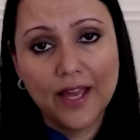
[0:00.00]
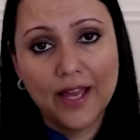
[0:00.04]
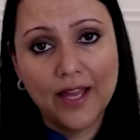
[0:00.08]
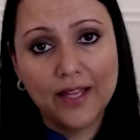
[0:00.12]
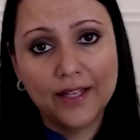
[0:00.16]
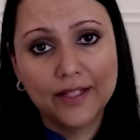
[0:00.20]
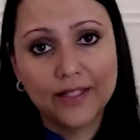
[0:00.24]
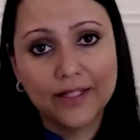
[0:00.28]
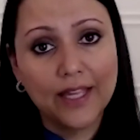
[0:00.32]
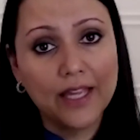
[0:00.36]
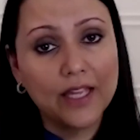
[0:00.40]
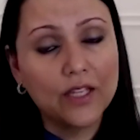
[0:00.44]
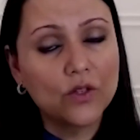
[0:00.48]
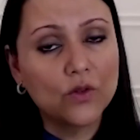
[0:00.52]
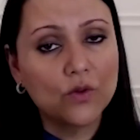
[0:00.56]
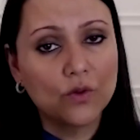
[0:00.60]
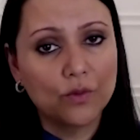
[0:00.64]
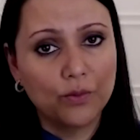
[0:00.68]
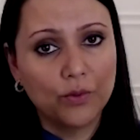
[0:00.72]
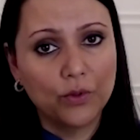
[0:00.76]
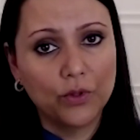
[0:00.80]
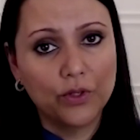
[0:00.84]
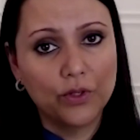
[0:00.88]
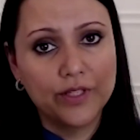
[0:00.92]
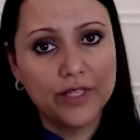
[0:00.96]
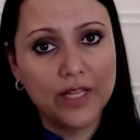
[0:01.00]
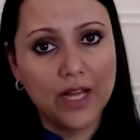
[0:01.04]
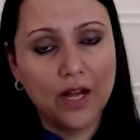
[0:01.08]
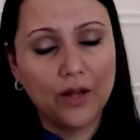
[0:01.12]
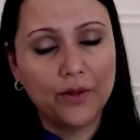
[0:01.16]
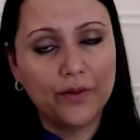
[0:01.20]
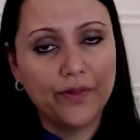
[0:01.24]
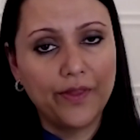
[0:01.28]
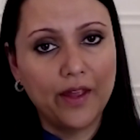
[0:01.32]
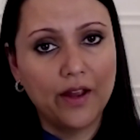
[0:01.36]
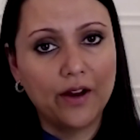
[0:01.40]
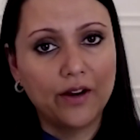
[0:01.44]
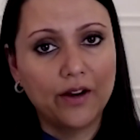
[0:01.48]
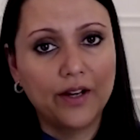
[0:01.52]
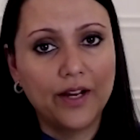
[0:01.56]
and case reports out there.